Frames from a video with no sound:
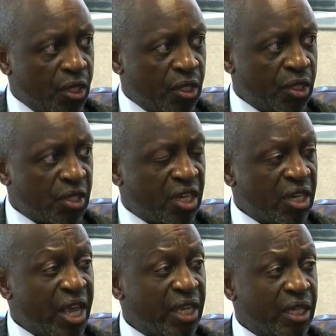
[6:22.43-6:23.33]
it is
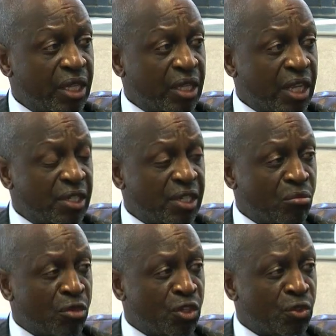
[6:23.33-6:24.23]
unlikely that
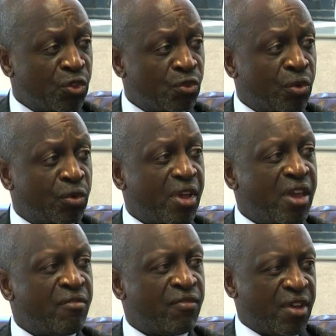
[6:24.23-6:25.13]
some regions will
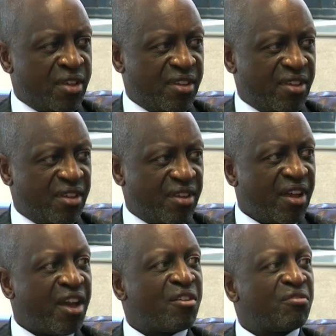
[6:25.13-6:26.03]
ever
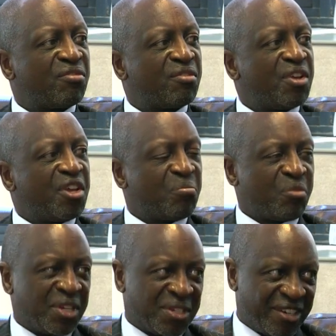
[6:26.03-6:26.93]
have a
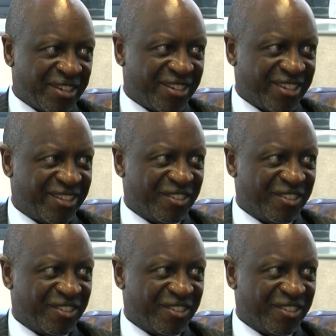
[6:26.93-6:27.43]
president.